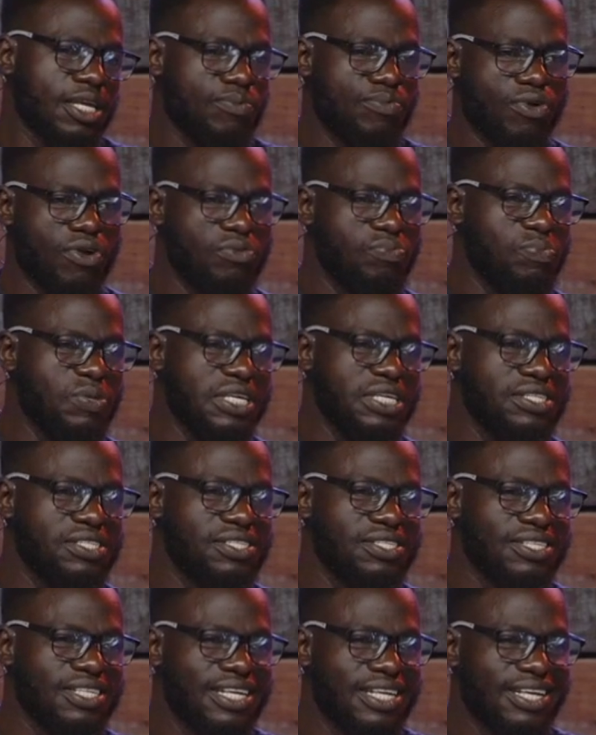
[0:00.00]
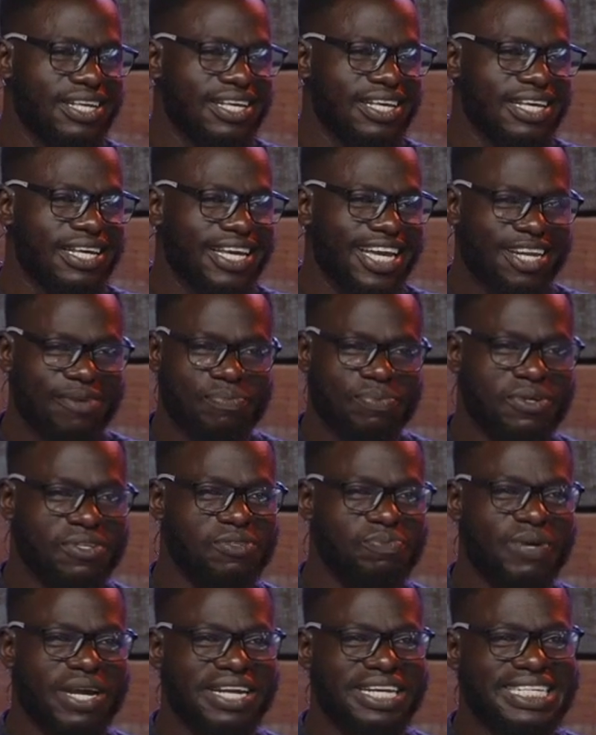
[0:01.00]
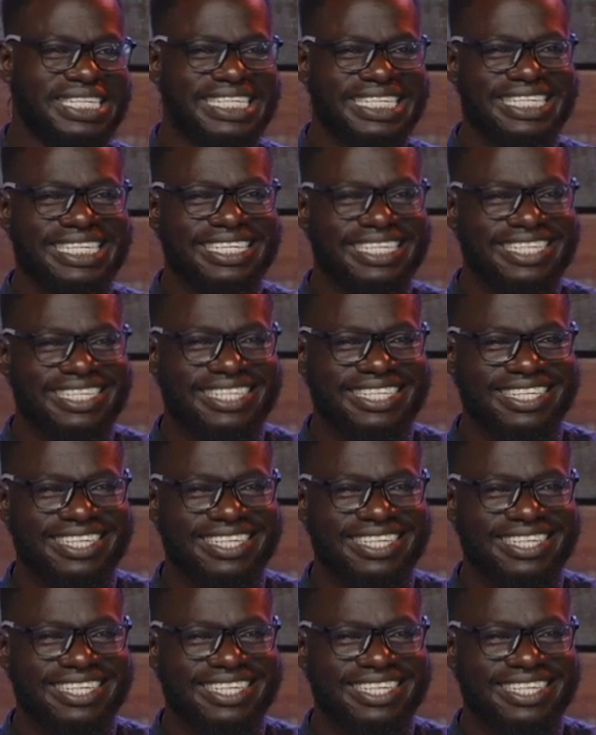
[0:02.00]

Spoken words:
he brought peace and prosperity?